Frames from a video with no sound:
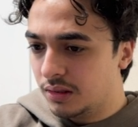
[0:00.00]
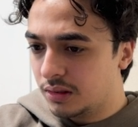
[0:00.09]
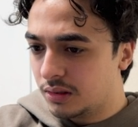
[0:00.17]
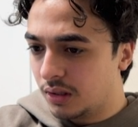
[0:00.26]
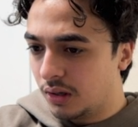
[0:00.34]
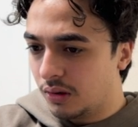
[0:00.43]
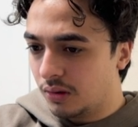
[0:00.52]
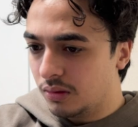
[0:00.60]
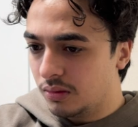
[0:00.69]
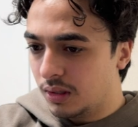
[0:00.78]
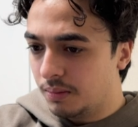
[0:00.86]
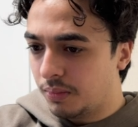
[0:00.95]
So
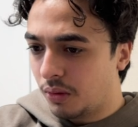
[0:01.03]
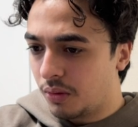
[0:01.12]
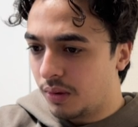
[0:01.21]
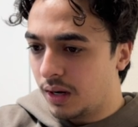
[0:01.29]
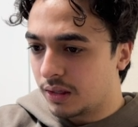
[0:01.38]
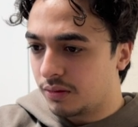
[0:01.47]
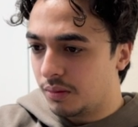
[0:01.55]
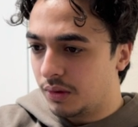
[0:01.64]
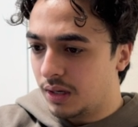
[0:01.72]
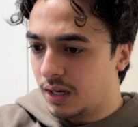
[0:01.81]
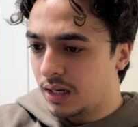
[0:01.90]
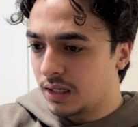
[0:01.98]
import React from
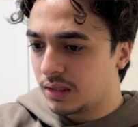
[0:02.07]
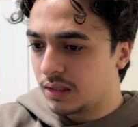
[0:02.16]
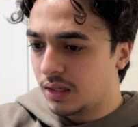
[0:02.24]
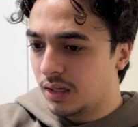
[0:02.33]
React,